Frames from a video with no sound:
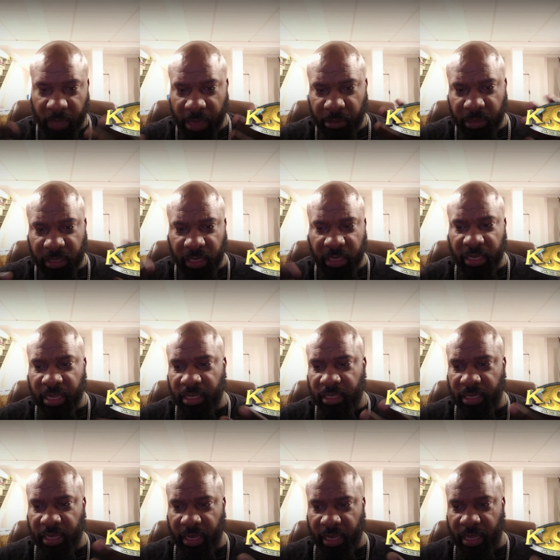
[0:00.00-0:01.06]
He was
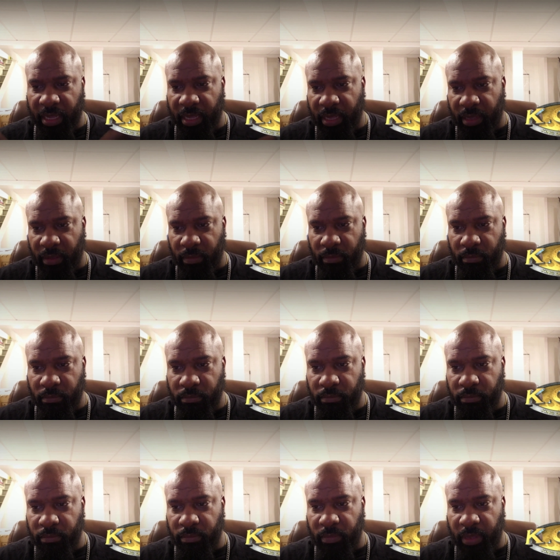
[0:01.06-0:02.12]
sadistic.
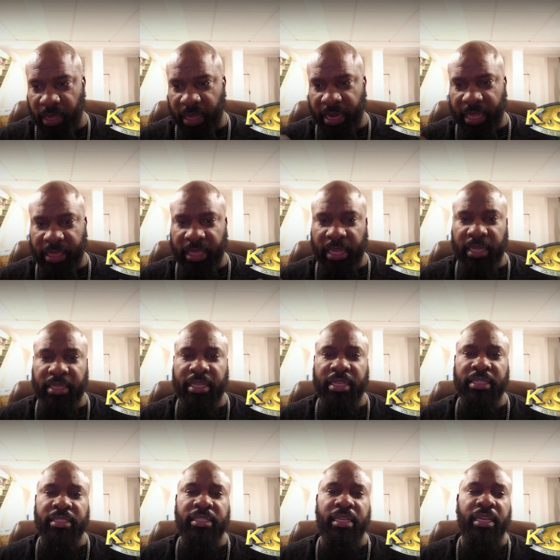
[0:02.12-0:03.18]
And I think
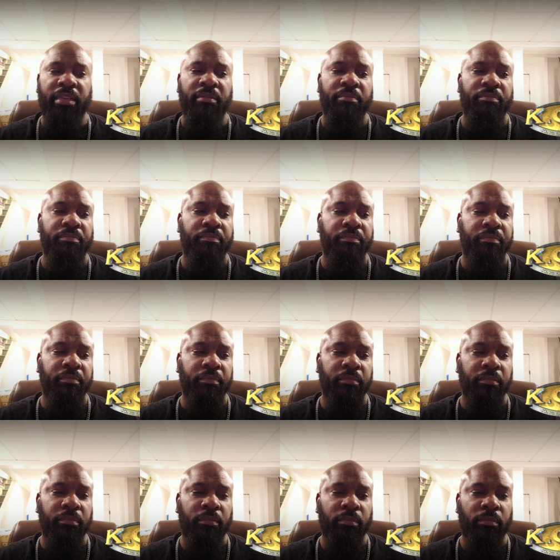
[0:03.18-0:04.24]
DC
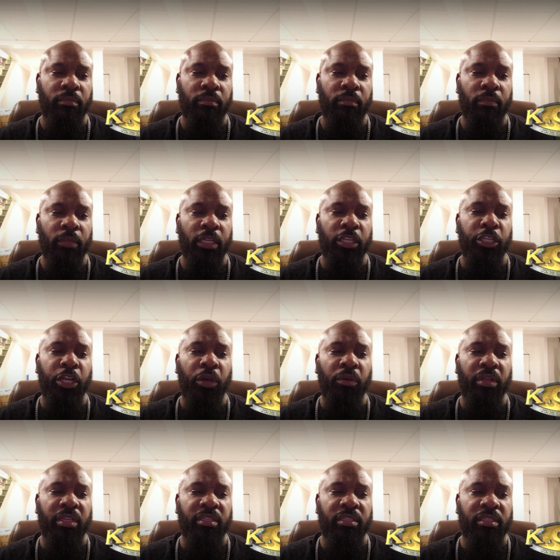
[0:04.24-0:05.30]

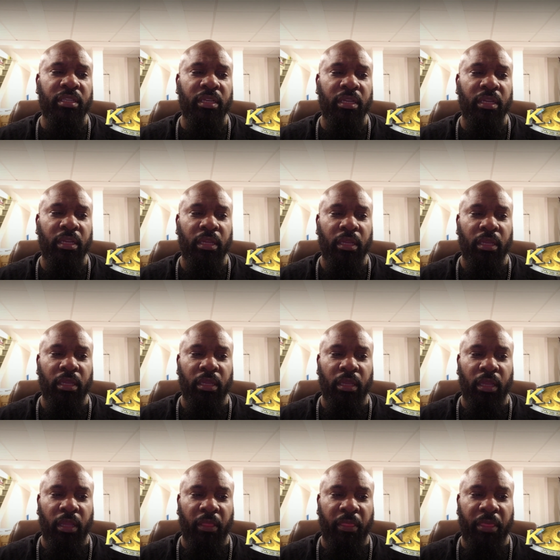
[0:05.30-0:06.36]
noticed
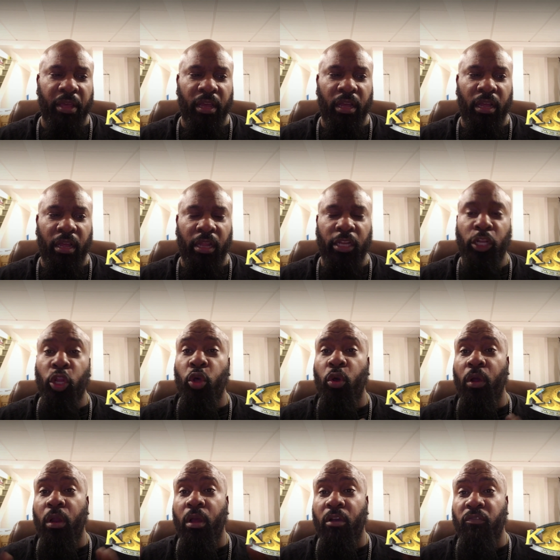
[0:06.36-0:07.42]
the
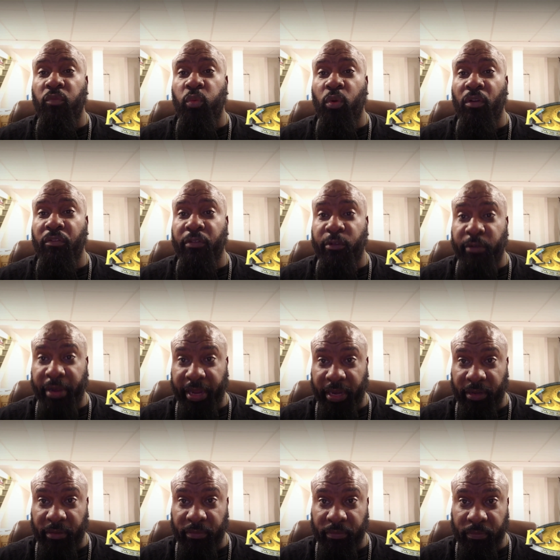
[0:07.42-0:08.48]
allure of
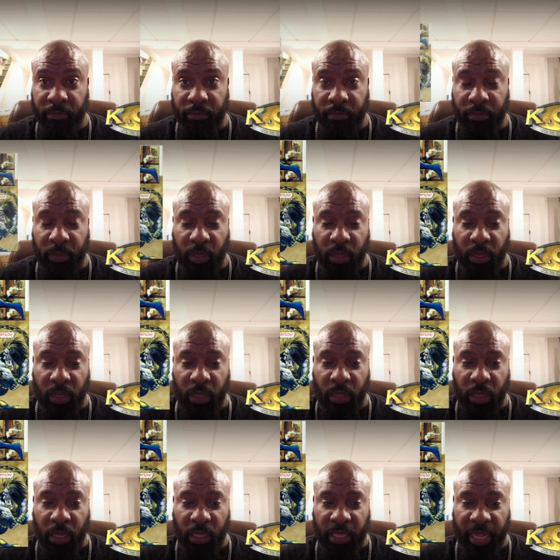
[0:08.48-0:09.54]
Wolverine,
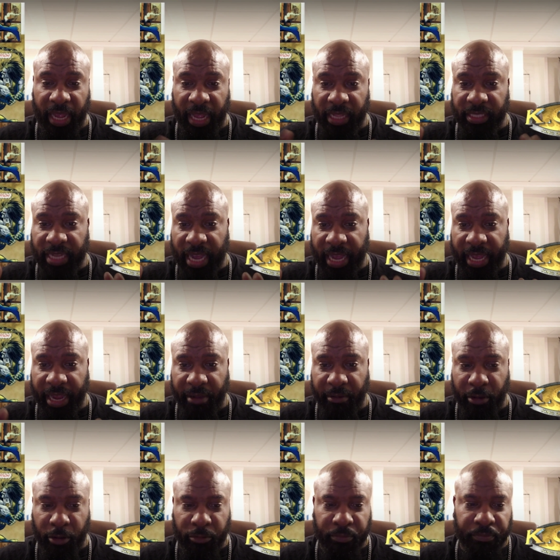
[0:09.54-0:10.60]
the
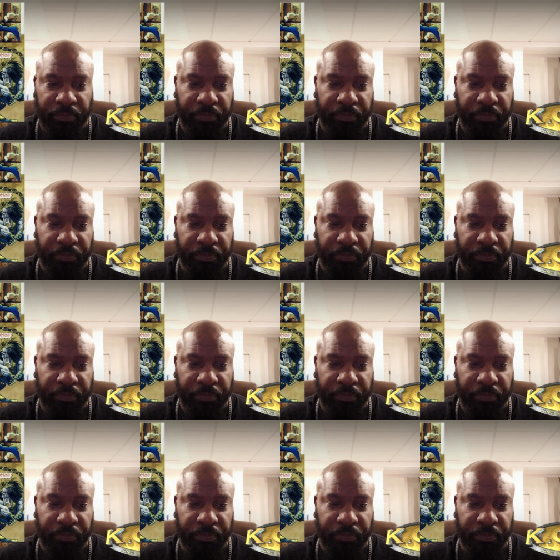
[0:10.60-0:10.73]
anti-hero,